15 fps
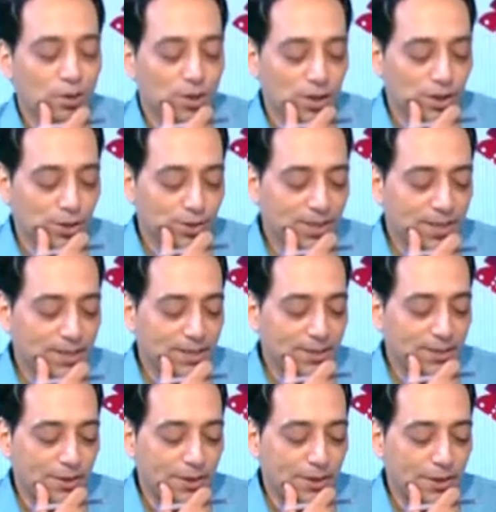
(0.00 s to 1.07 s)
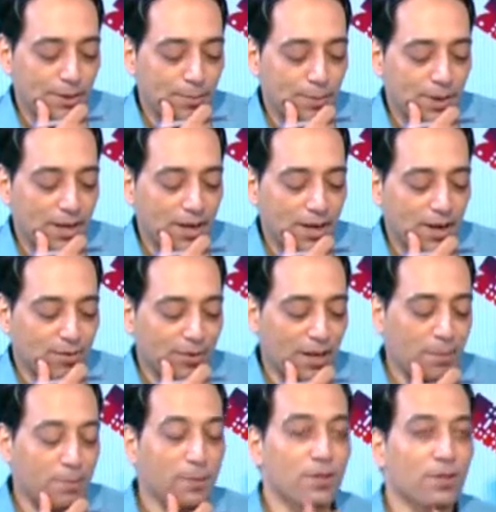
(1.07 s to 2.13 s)
you said at the beginning of the
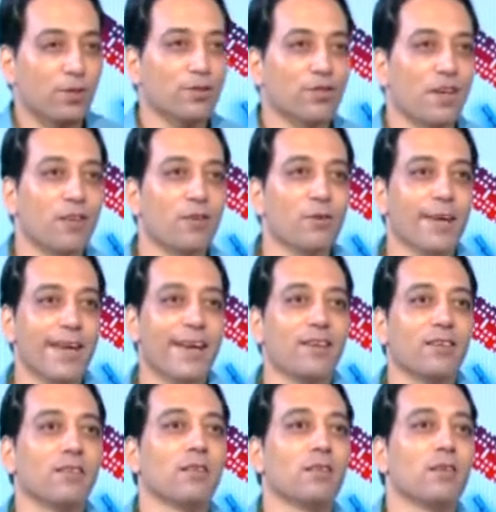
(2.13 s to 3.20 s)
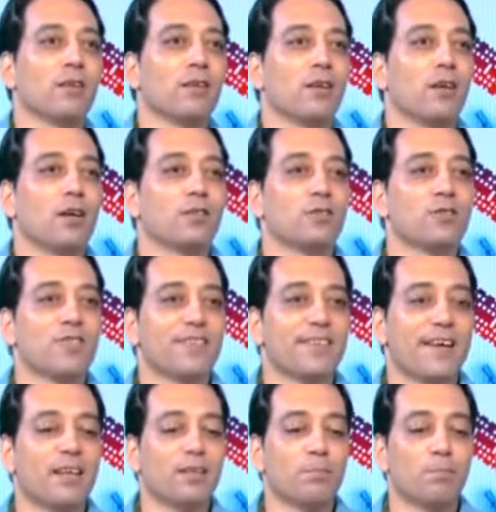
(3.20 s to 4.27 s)
episode that you can
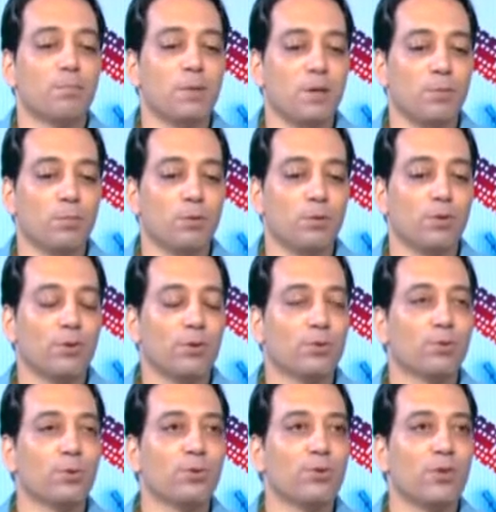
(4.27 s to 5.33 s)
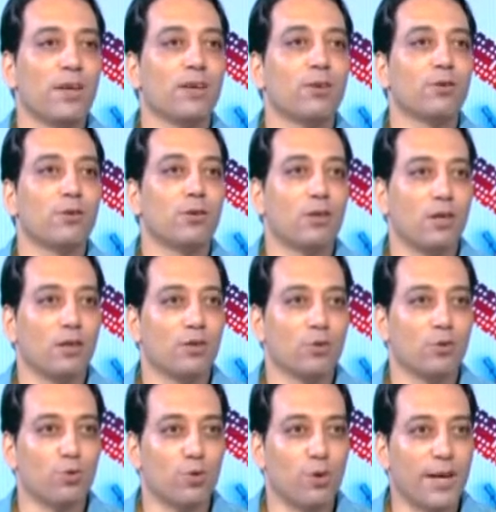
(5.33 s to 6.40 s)
understand people through their
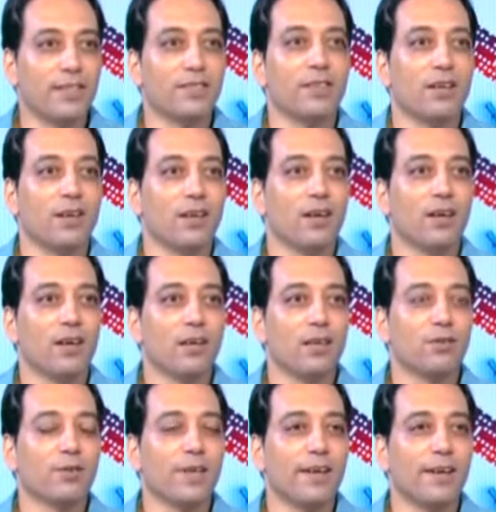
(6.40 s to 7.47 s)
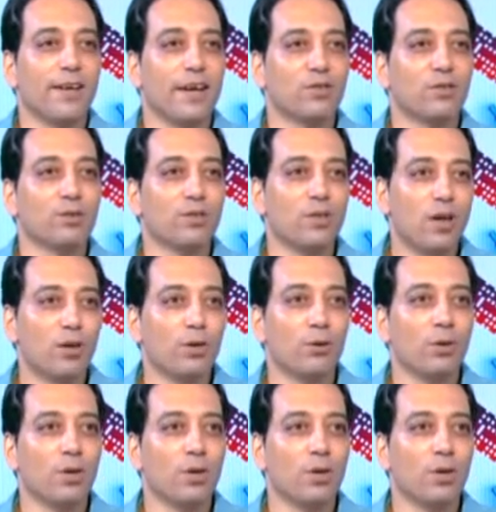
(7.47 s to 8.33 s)
writing. You can get to know